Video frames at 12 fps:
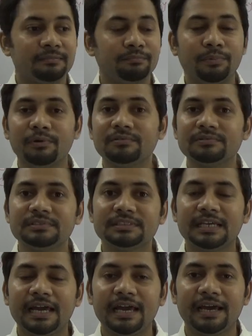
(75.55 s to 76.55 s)

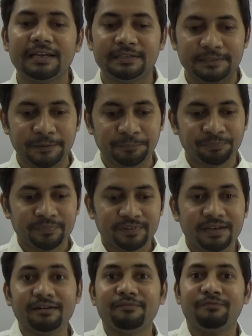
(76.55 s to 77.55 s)
bones and
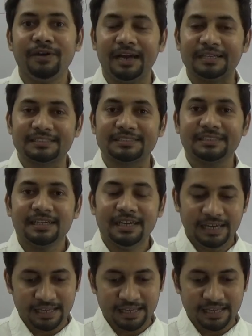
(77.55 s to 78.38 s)
fats.